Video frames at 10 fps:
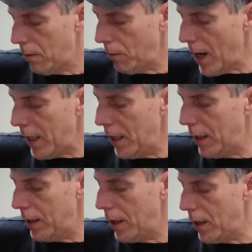Right in
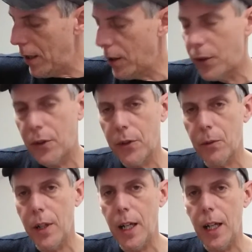the
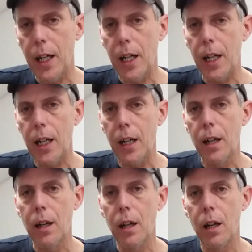3
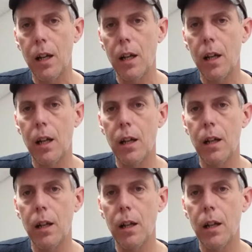
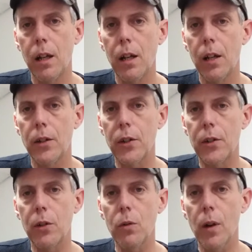to
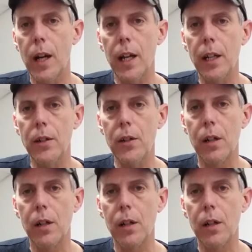2 range.